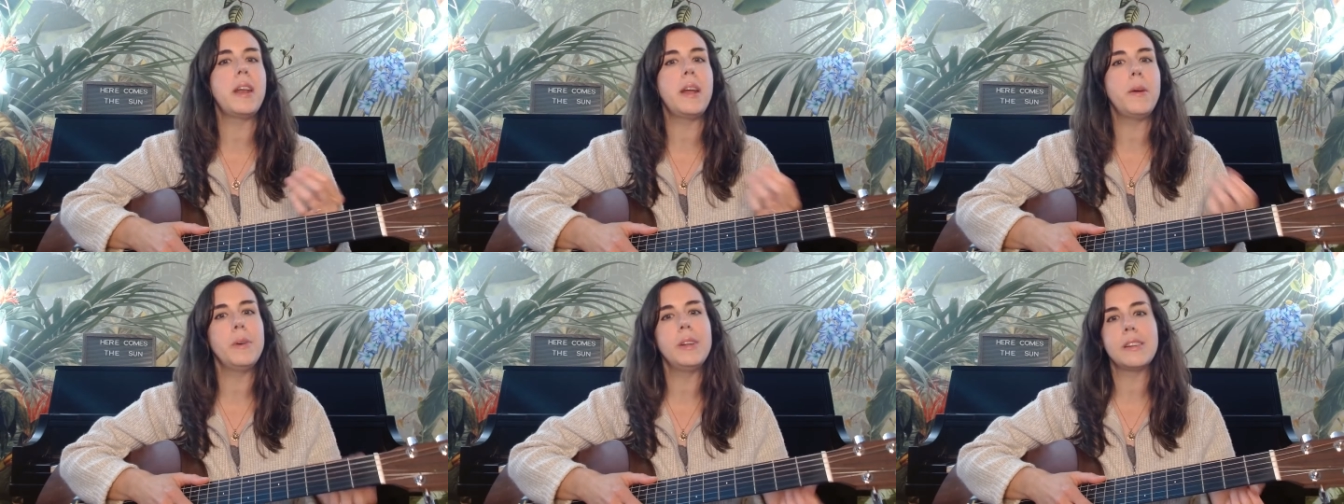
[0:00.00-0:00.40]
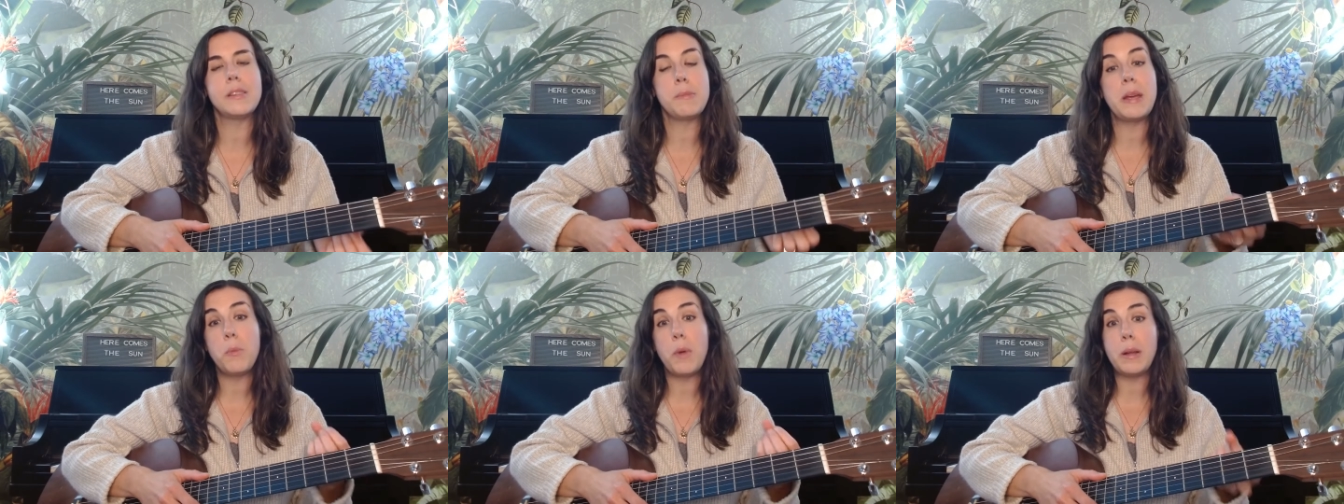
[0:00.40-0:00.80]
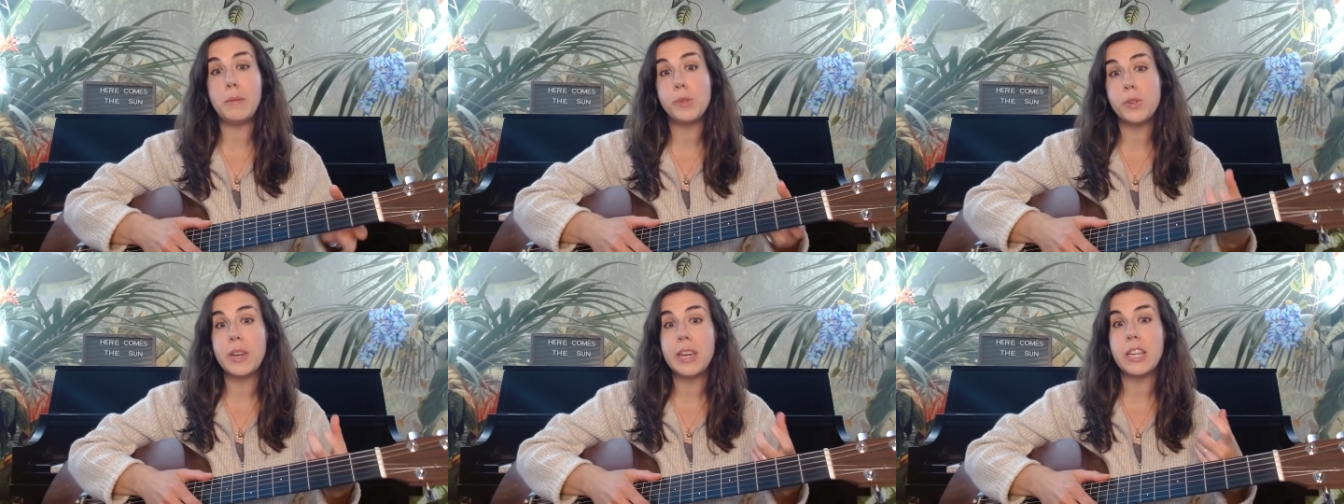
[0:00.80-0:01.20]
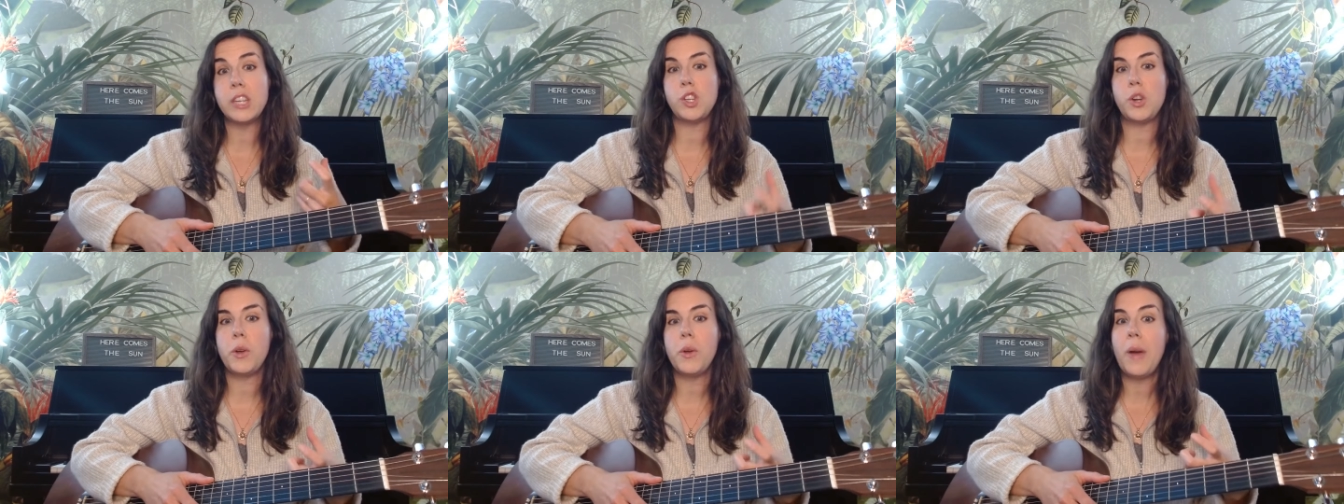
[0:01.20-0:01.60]
but I will explain what I'm
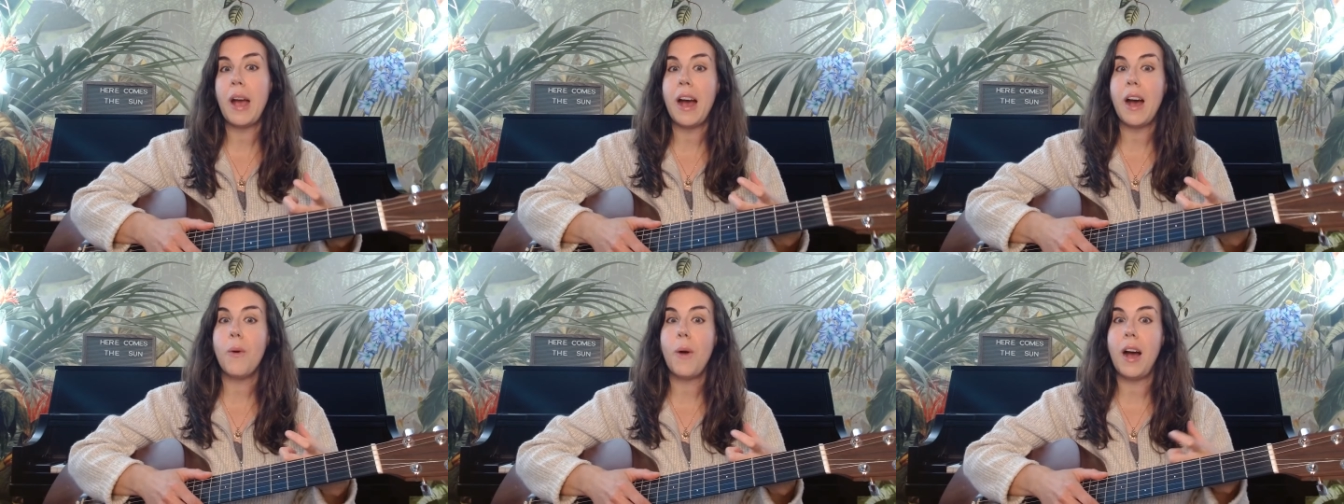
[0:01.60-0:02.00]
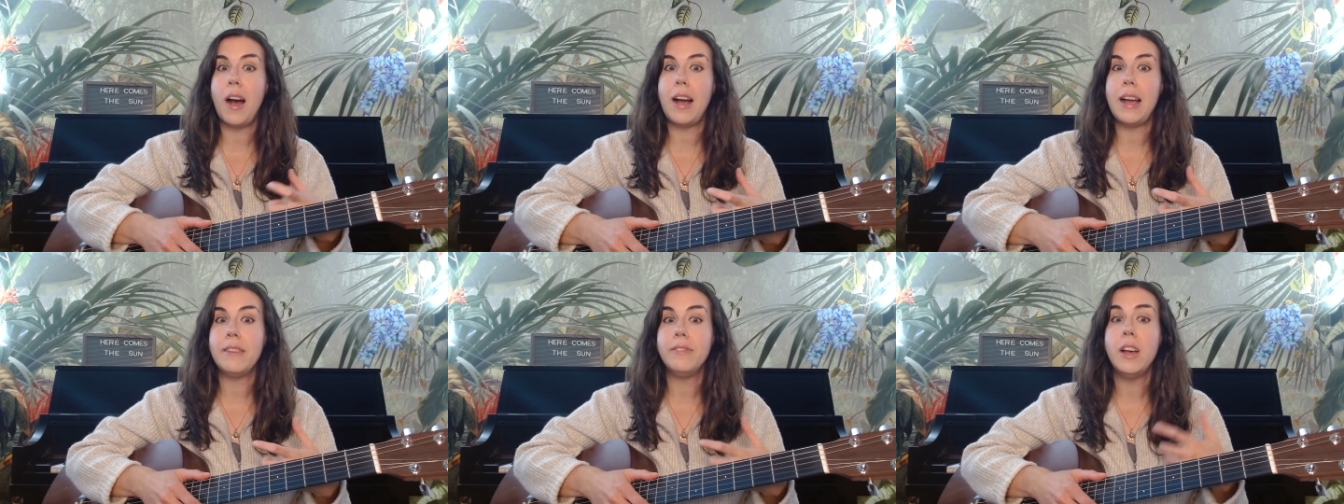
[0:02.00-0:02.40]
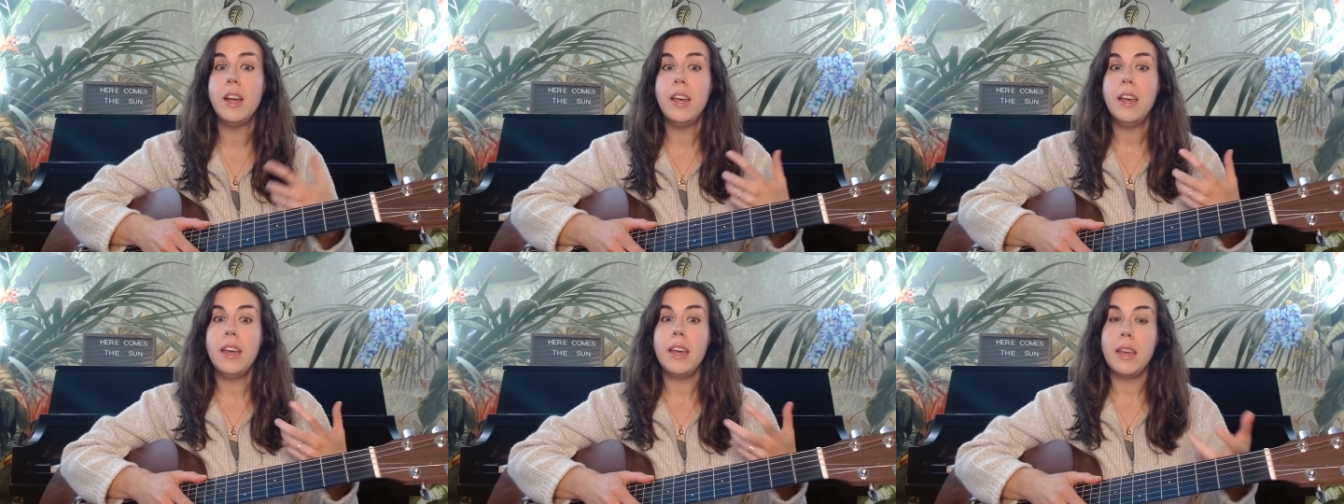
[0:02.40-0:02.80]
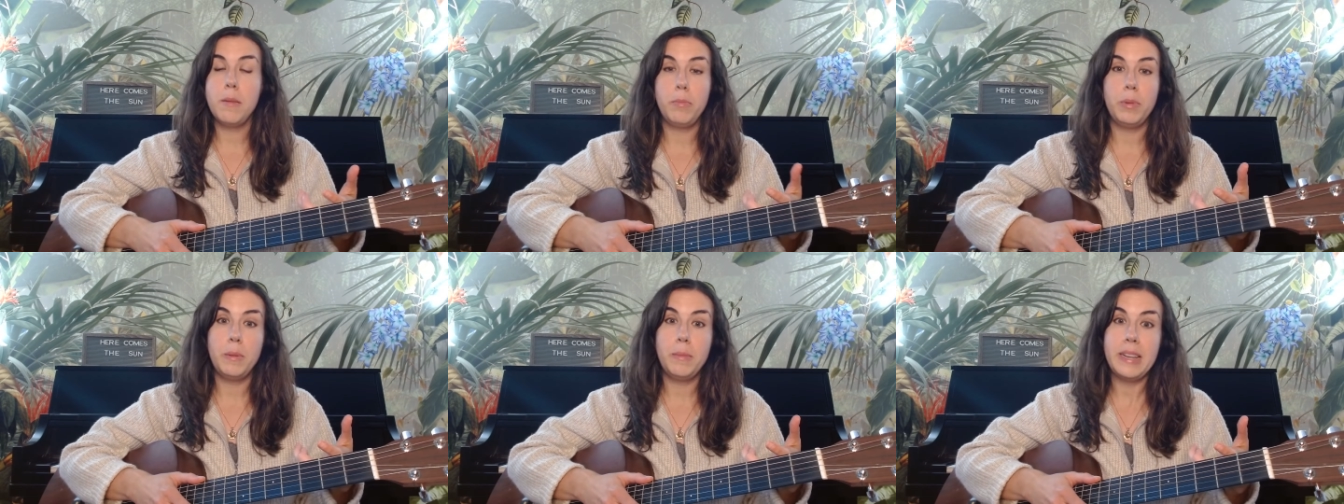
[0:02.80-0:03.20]
doing and show you how I've
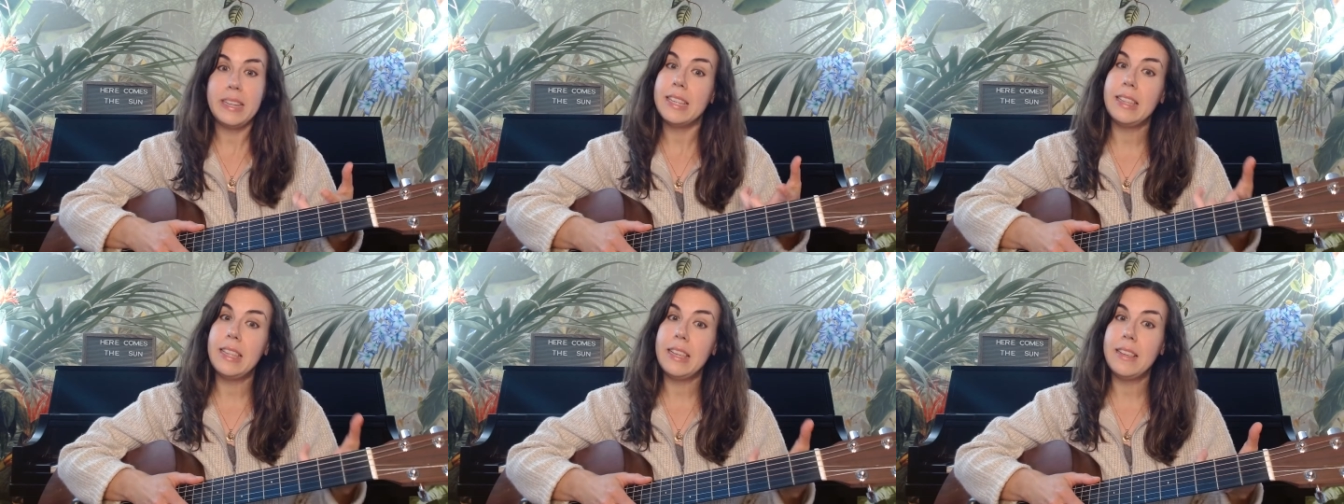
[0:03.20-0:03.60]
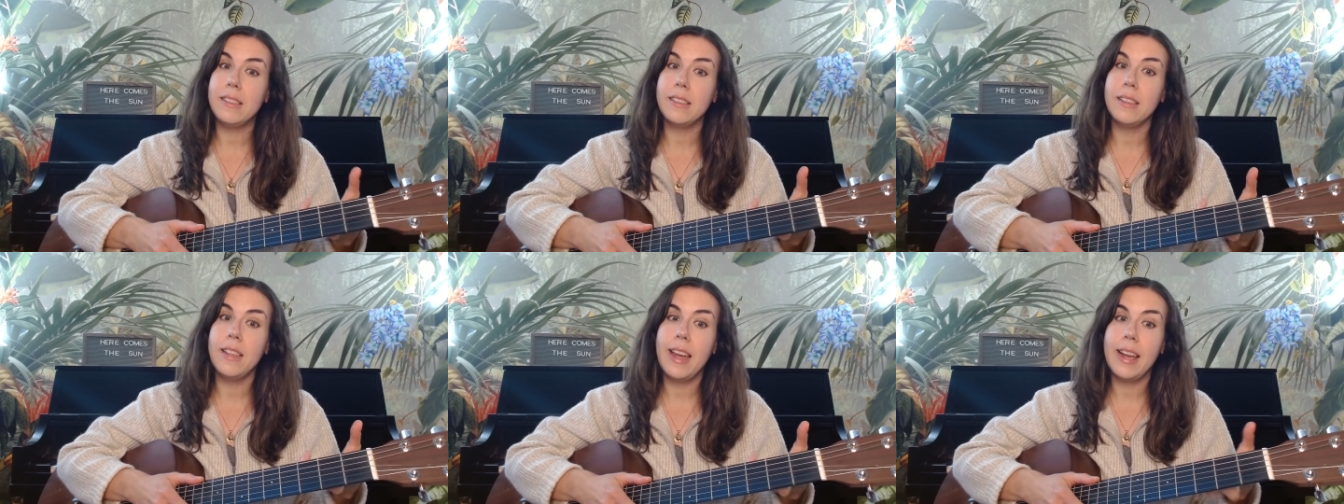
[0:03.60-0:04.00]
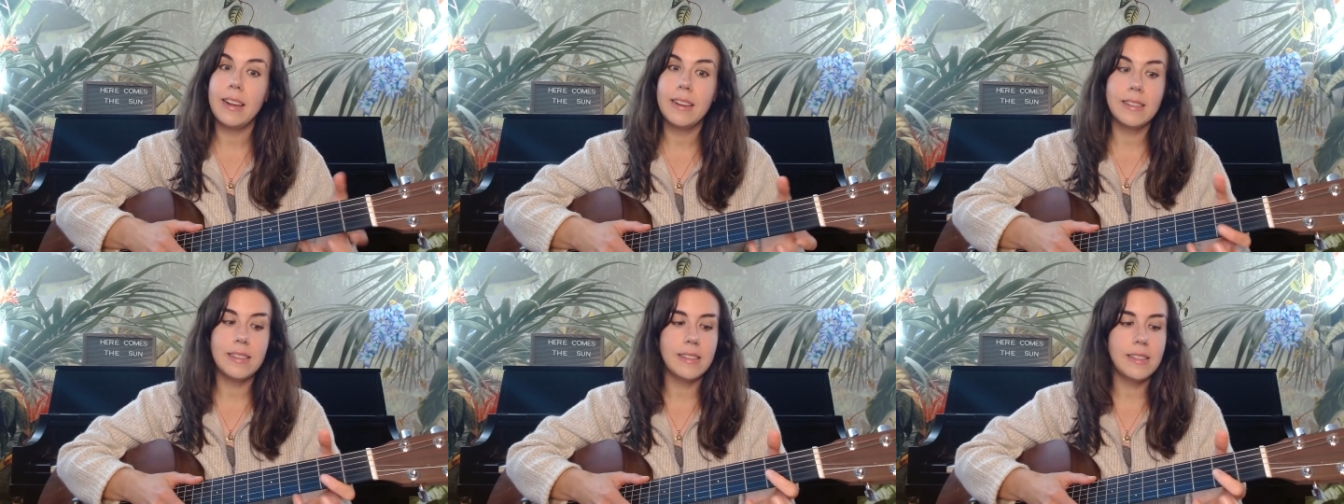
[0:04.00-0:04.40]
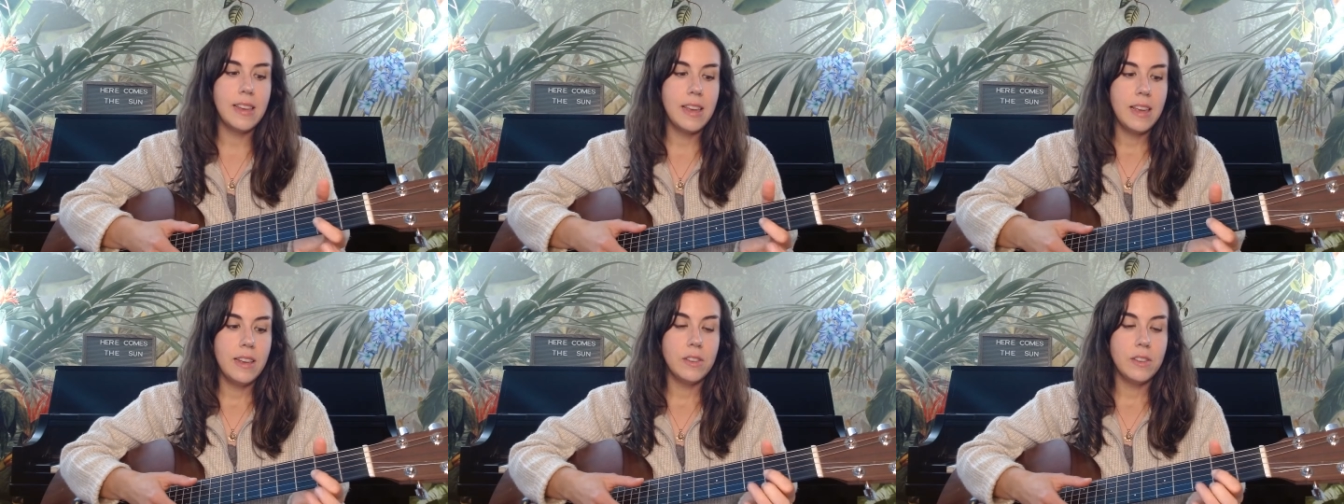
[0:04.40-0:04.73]
implemented these licks.